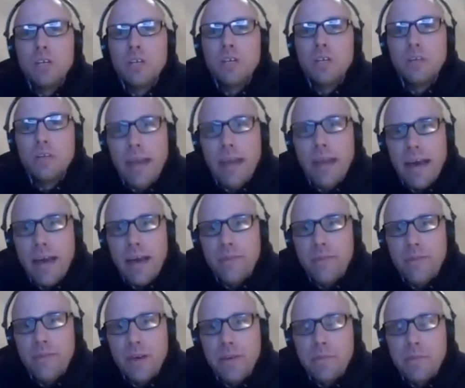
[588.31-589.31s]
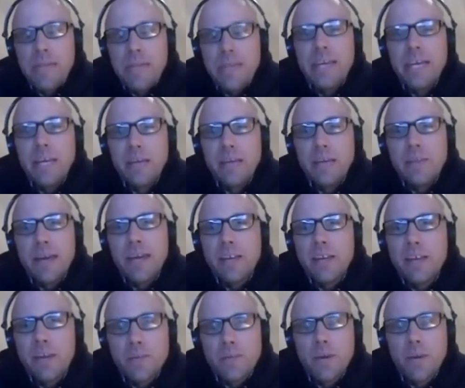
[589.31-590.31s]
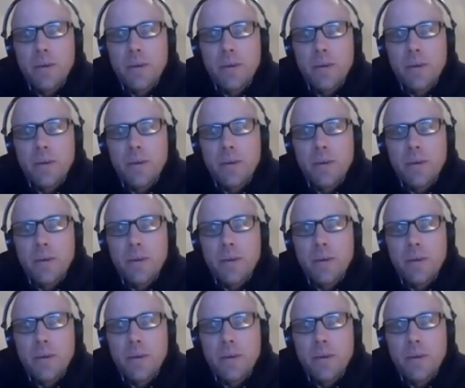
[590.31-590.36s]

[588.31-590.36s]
that have a meaning, and make some